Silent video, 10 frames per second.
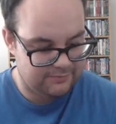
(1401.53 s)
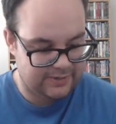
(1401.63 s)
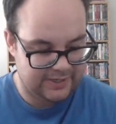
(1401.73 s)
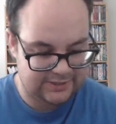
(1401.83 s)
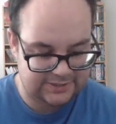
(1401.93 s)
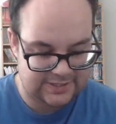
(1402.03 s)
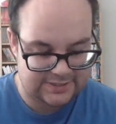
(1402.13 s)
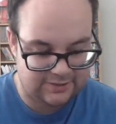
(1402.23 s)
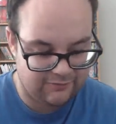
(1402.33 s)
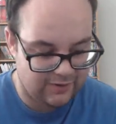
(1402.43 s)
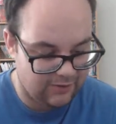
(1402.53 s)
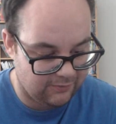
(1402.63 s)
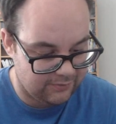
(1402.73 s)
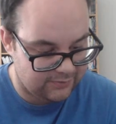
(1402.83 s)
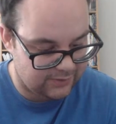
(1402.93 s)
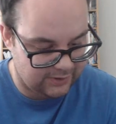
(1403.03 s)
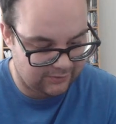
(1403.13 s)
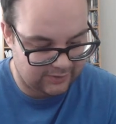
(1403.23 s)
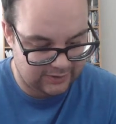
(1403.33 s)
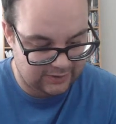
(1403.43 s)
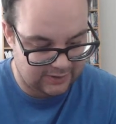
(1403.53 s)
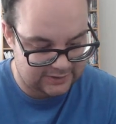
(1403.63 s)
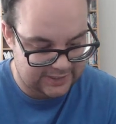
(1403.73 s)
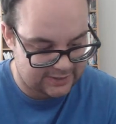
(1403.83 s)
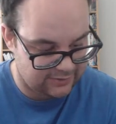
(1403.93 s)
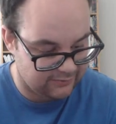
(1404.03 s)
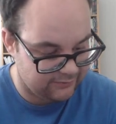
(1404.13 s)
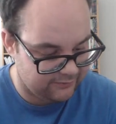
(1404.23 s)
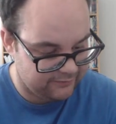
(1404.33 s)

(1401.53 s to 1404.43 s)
Payne just asked her for help, and to contact her.